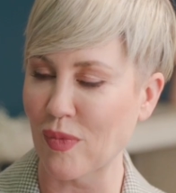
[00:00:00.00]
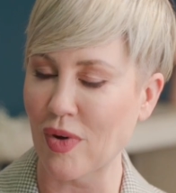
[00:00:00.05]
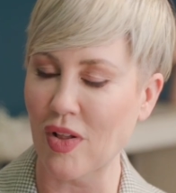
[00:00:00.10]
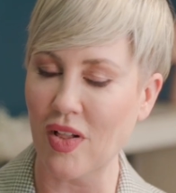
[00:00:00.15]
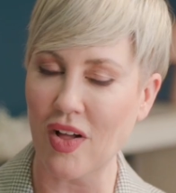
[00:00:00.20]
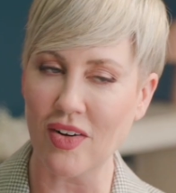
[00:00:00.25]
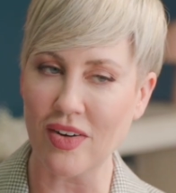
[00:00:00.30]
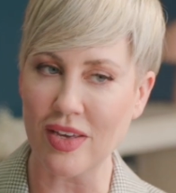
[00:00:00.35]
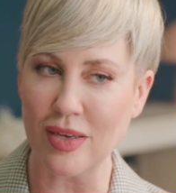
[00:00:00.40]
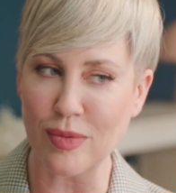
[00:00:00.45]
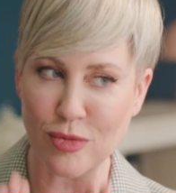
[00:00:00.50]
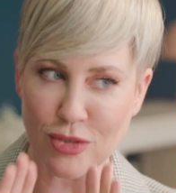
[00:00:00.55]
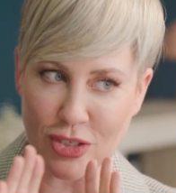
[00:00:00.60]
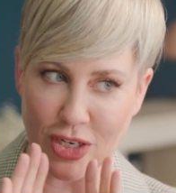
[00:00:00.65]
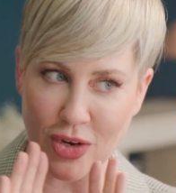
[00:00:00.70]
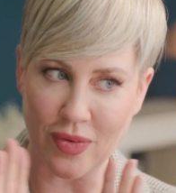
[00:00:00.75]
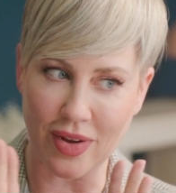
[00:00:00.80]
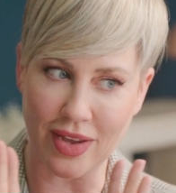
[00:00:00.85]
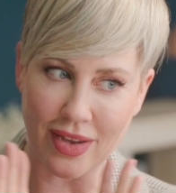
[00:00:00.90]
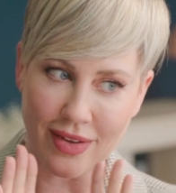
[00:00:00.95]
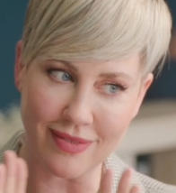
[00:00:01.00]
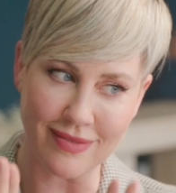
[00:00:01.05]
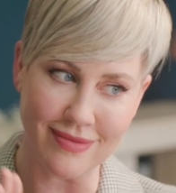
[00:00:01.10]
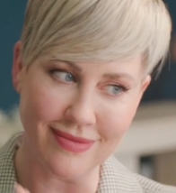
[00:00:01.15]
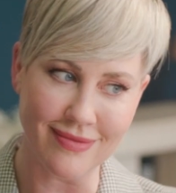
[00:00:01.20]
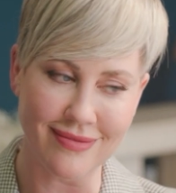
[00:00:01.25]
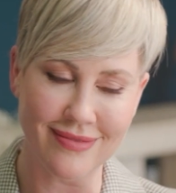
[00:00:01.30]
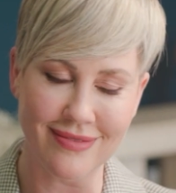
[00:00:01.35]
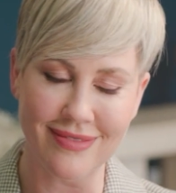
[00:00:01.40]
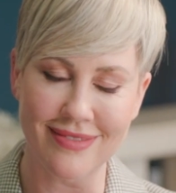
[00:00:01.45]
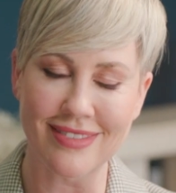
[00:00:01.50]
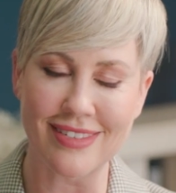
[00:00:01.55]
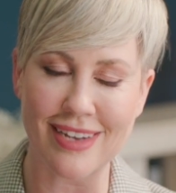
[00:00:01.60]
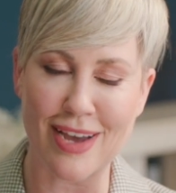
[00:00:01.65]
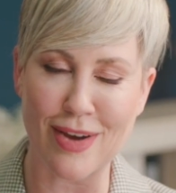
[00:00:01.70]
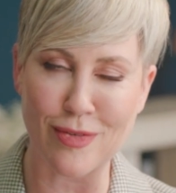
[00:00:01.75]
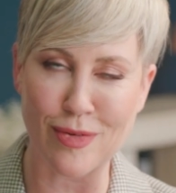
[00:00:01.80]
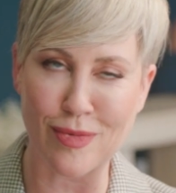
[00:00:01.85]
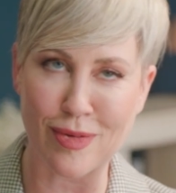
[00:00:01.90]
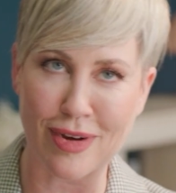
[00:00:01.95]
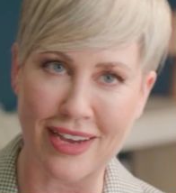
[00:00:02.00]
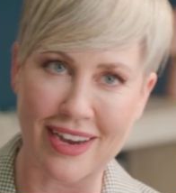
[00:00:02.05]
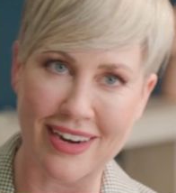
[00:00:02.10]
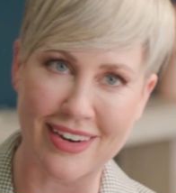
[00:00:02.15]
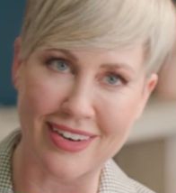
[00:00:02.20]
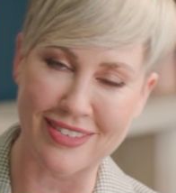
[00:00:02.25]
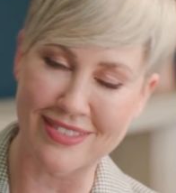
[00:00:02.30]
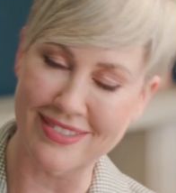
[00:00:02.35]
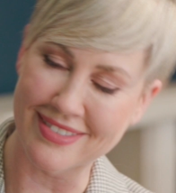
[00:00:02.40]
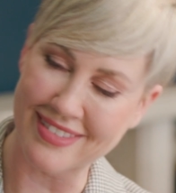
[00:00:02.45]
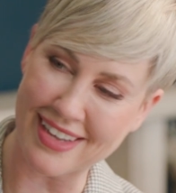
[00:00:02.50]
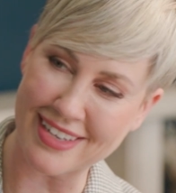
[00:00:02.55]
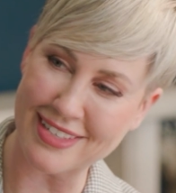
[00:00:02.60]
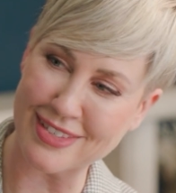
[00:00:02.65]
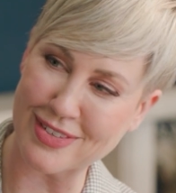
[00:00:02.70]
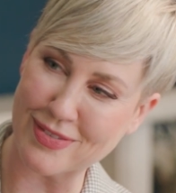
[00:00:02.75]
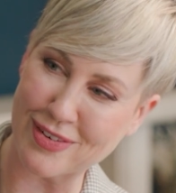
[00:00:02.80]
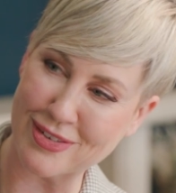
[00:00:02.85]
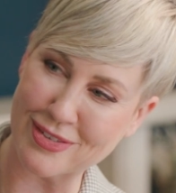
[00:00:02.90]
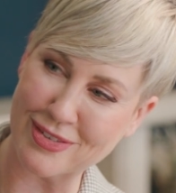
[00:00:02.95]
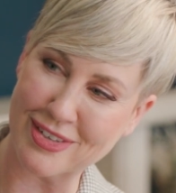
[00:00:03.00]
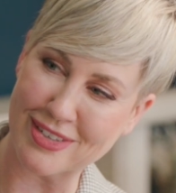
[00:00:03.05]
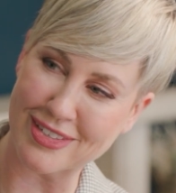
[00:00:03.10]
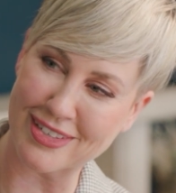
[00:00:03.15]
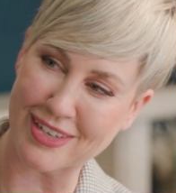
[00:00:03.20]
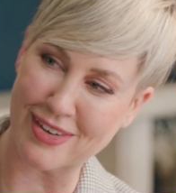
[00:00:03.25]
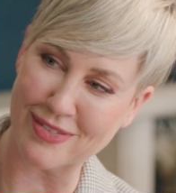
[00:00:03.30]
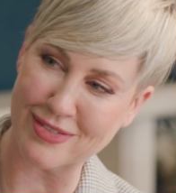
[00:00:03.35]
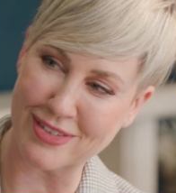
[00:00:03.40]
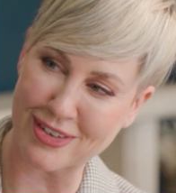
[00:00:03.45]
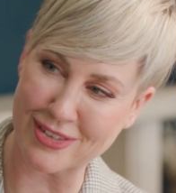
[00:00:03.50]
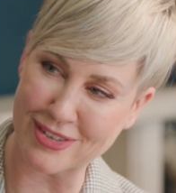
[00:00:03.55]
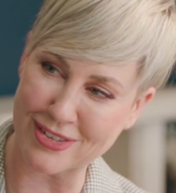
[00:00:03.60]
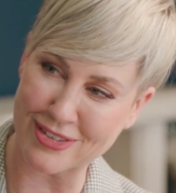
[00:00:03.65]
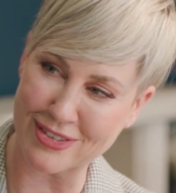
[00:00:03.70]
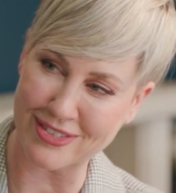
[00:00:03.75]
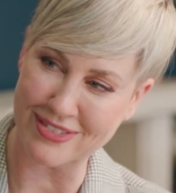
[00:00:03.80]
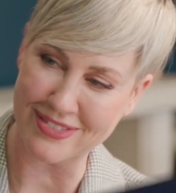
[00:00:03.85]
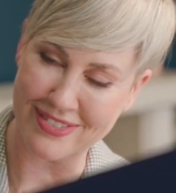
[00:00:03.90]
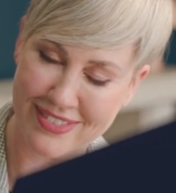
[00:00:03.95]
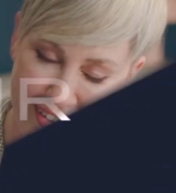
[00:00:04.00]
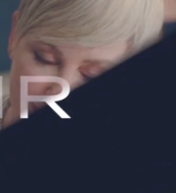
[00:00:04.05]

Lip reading: Well, I'll keep shouting to everybody I know. Thanks so much for your time, Dr. Drew.